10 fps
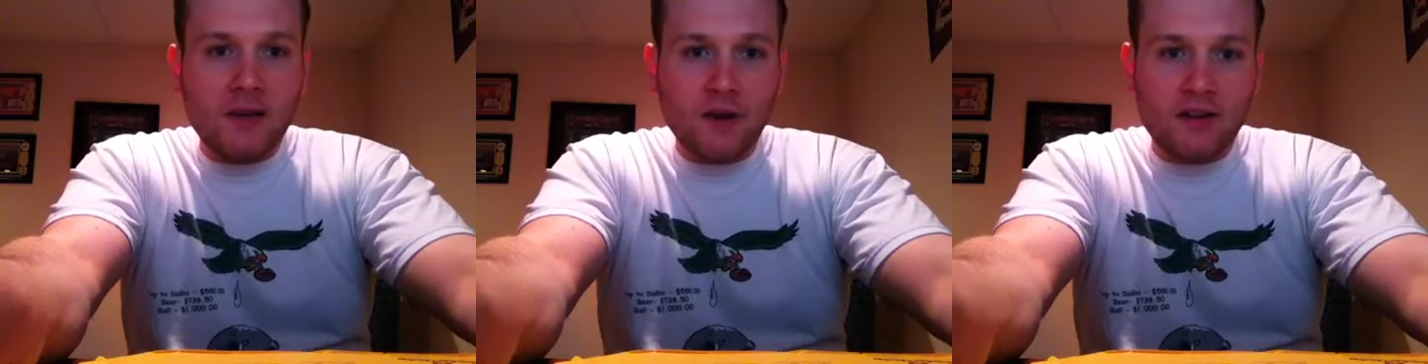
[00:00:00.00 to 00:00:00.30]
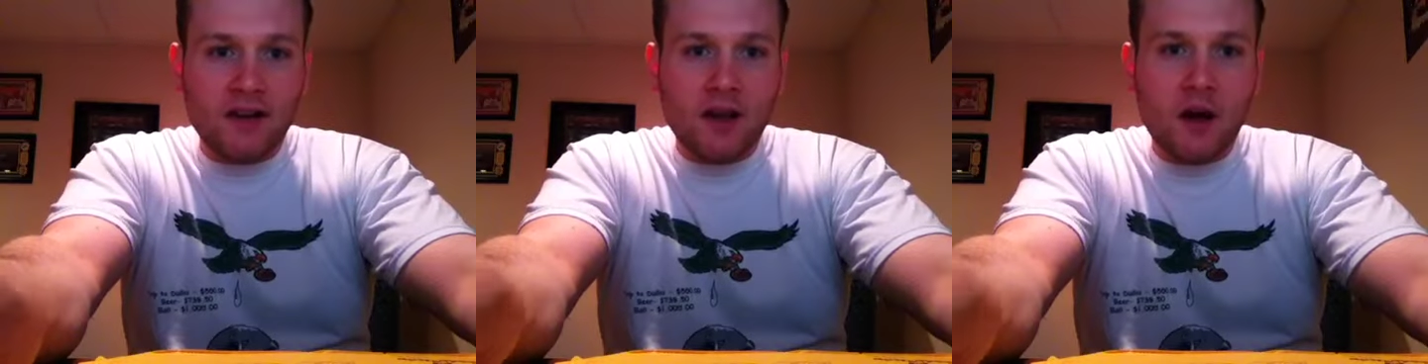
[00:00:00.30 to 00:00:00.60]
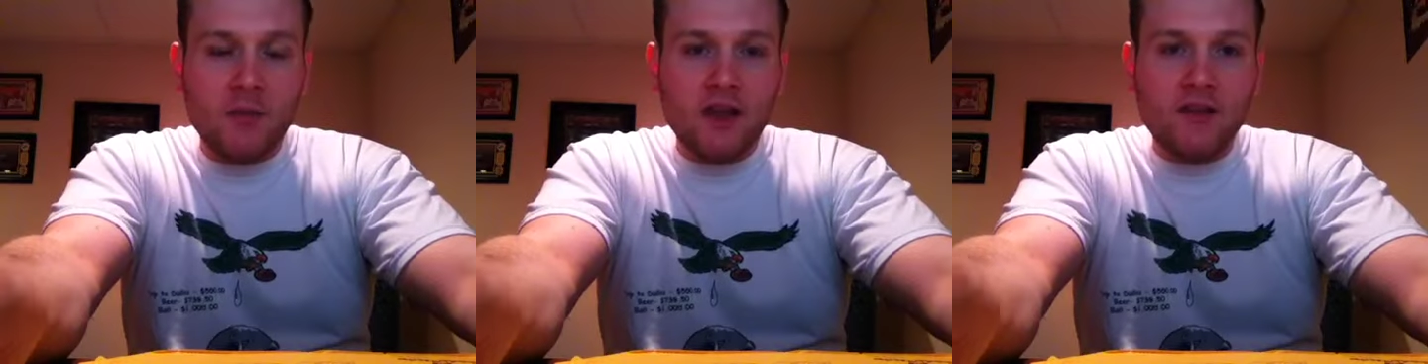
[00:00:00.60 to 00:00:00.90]
but it didn't
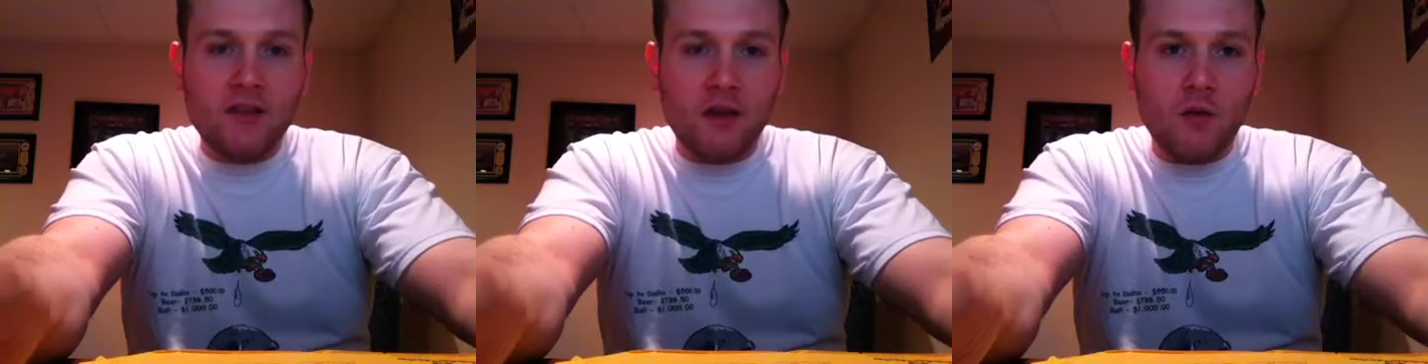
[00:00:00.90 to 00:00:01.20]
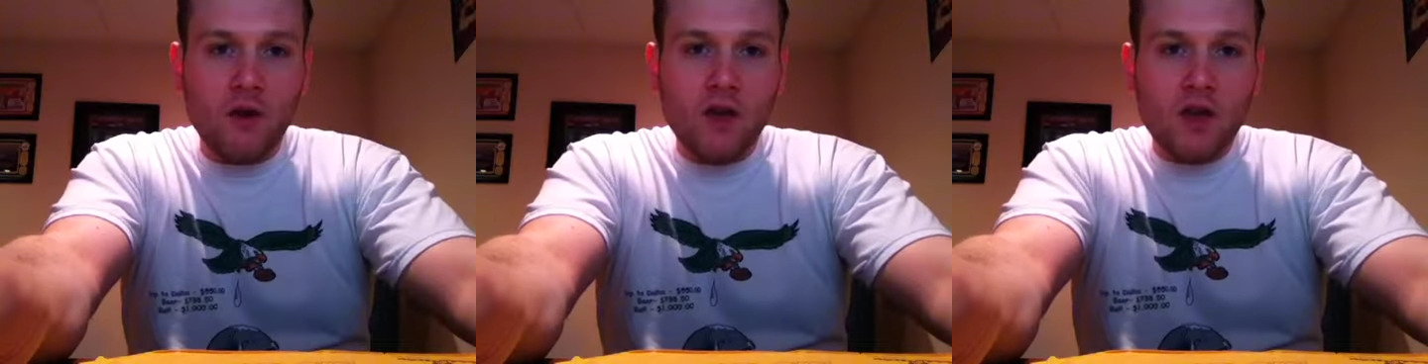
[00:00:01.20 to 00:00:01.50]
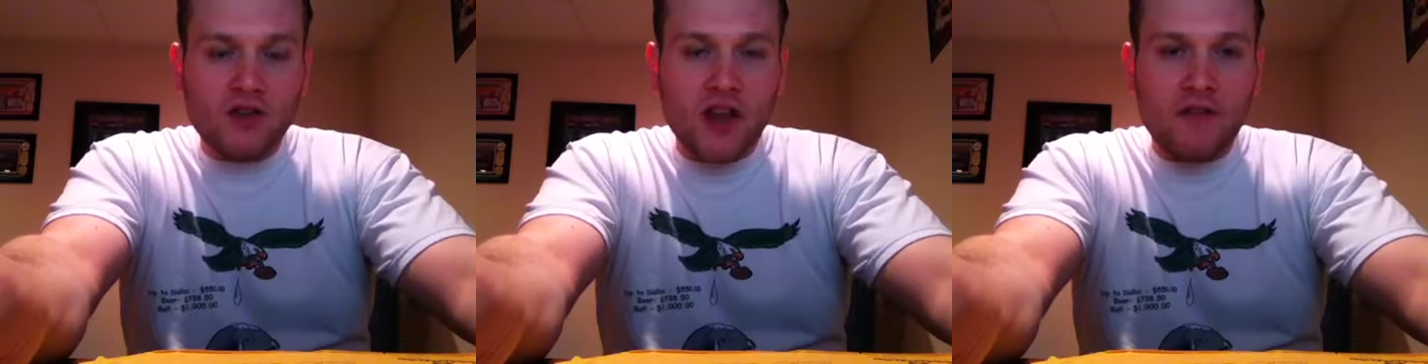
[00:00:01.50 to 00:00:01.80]
come in, so
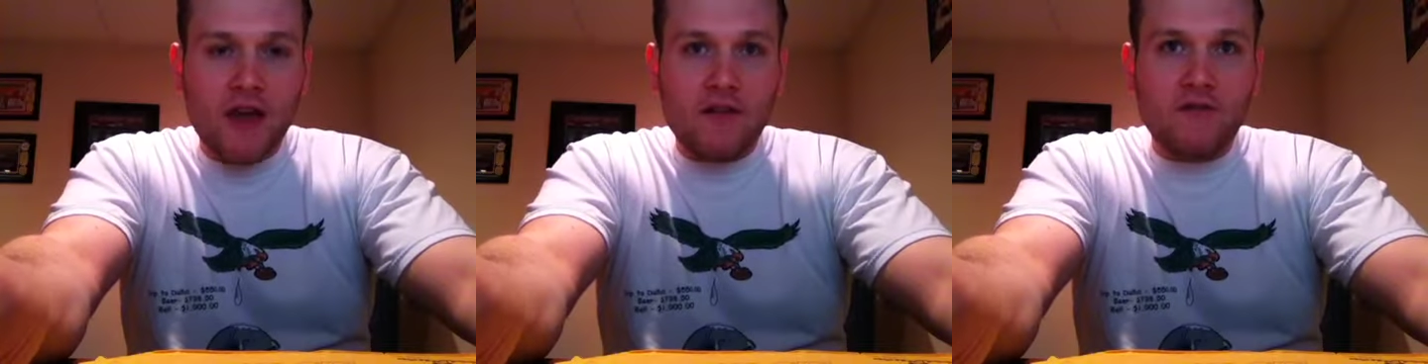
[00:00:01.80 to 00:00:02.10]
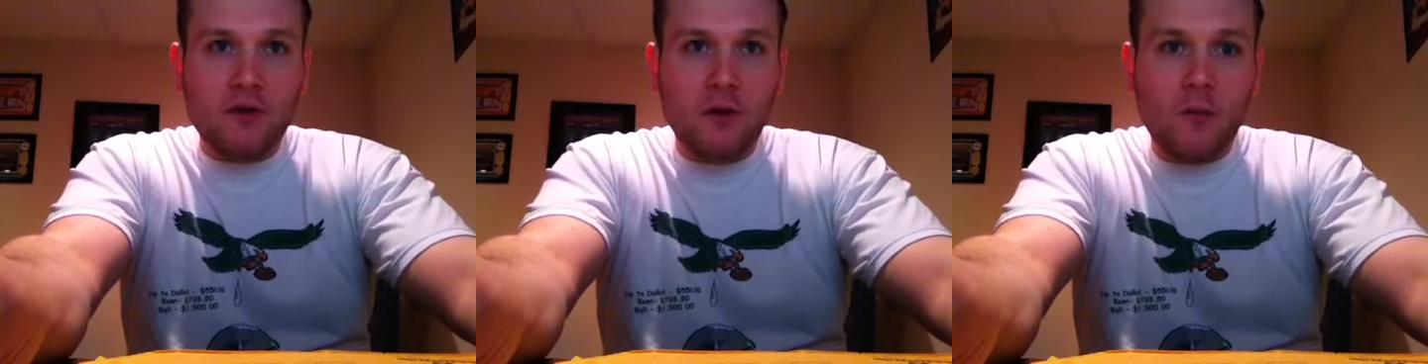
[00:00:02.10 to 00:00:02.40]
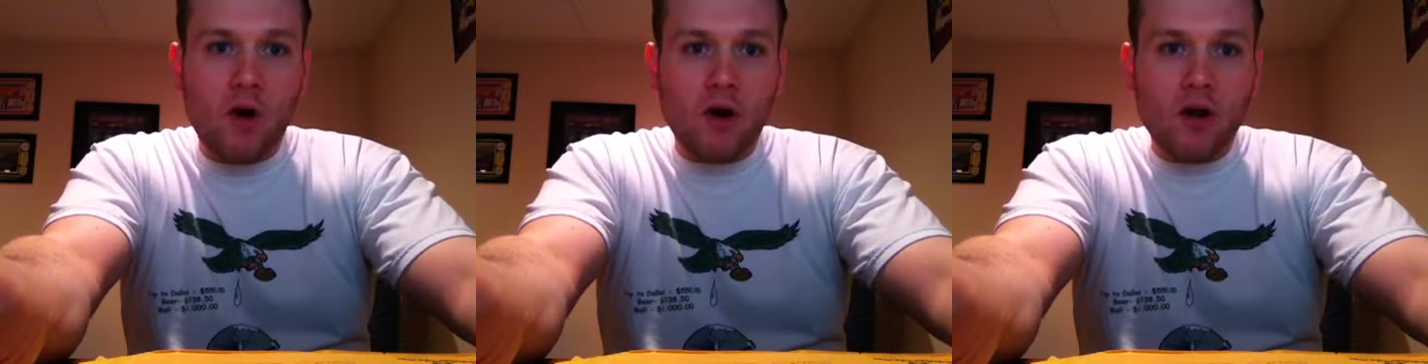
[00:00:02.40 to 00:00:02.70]
should have that for you
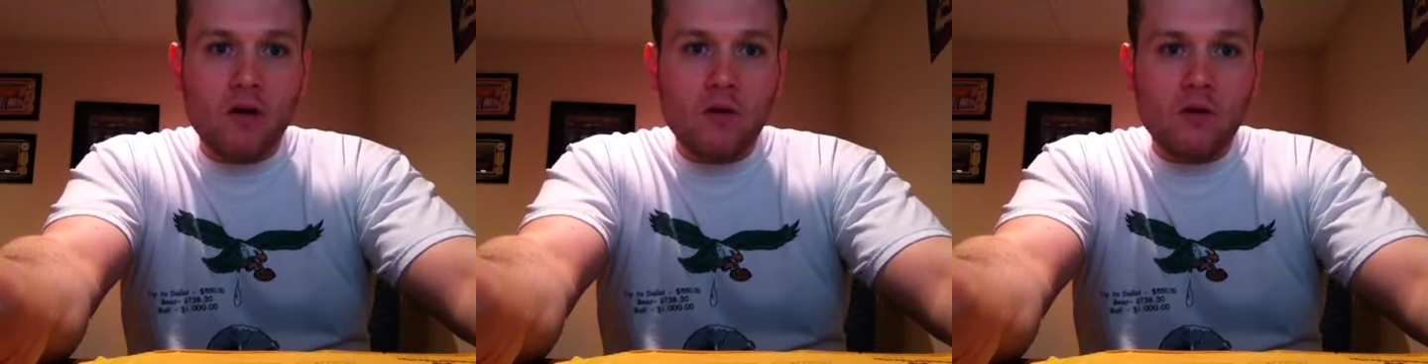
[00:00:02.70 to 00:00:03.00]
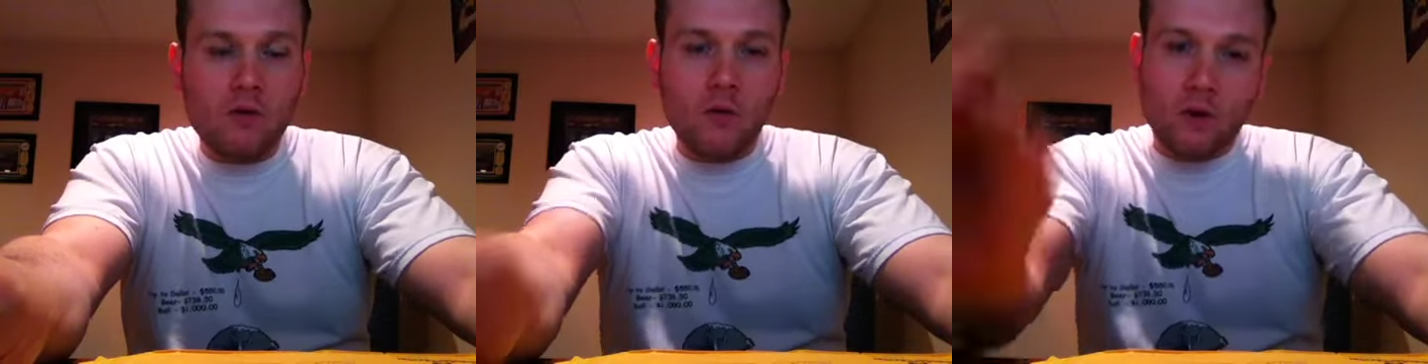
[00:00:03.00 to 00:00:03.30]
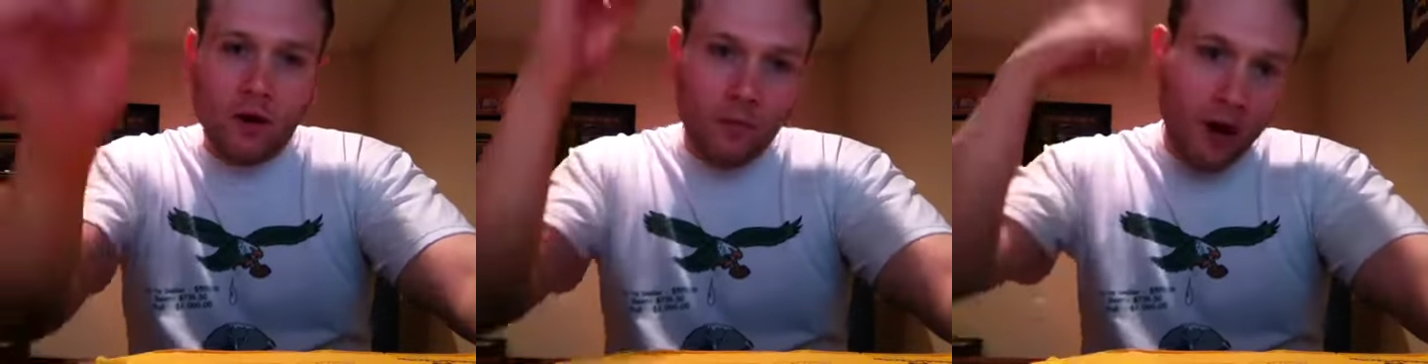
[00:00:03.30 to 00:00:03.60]
tomorrow
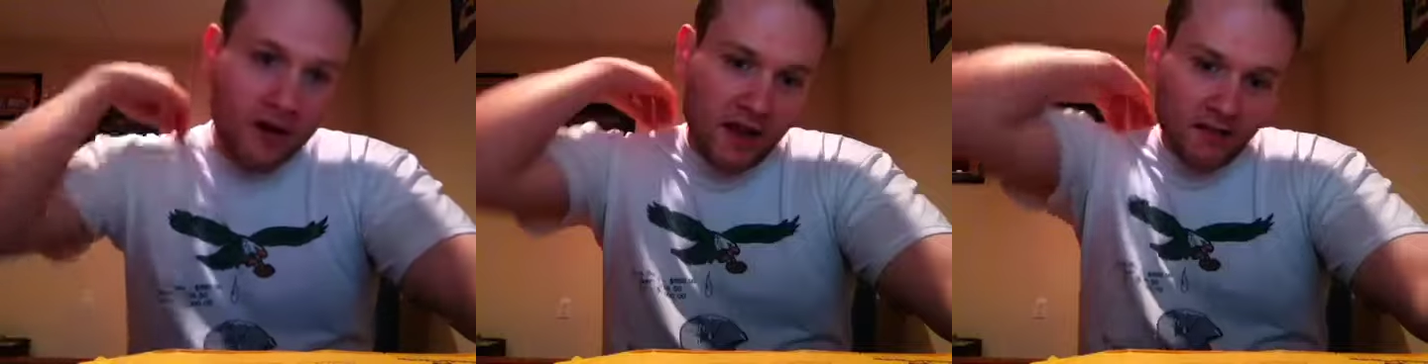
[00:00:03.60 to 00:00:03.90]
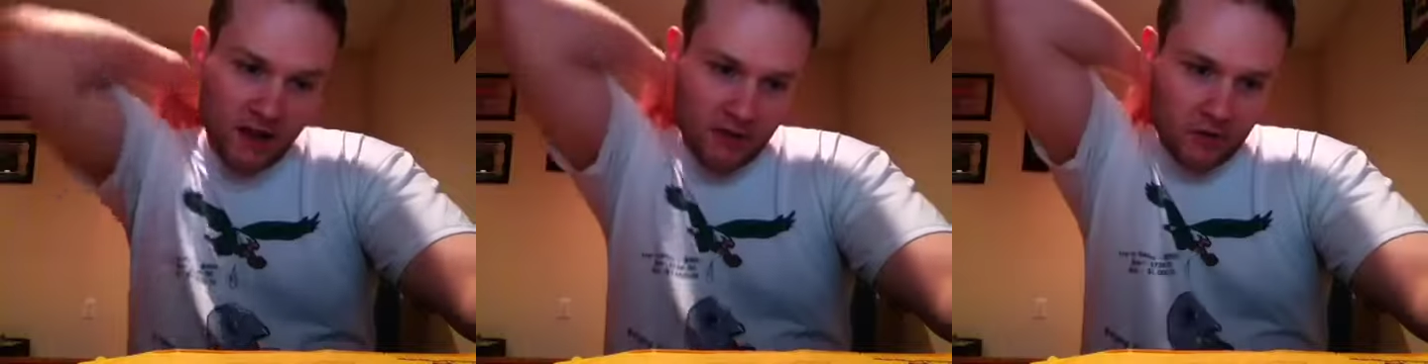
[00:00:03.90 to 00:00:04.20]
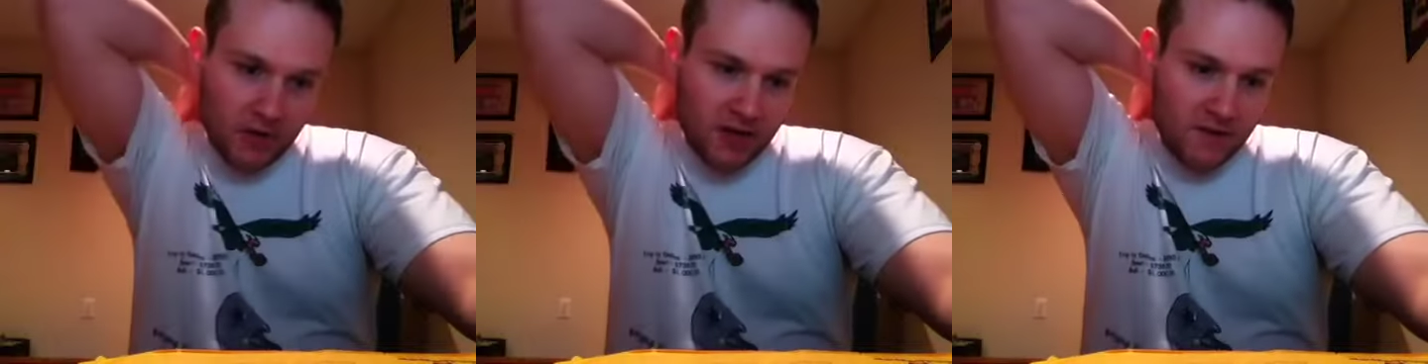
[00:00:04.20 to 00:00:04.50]
or on Monday of next
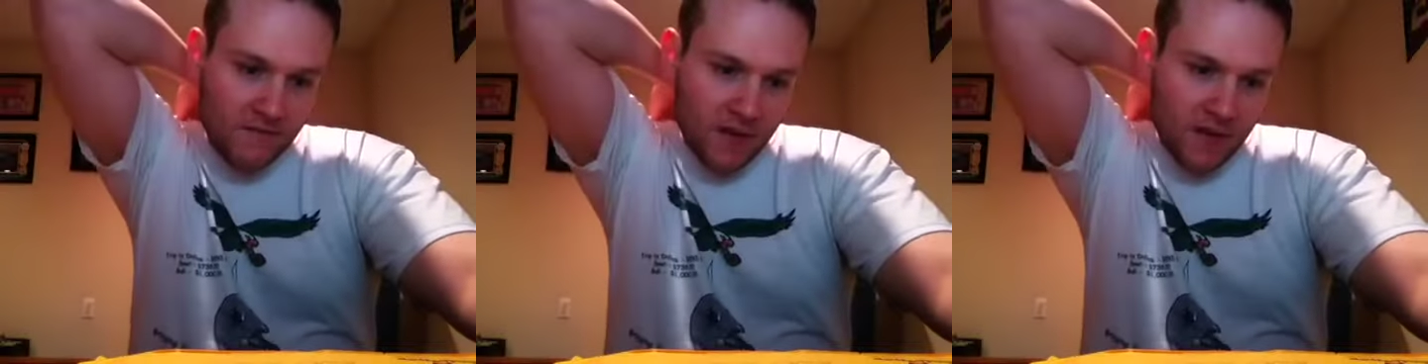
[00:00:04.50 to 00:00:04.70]
week.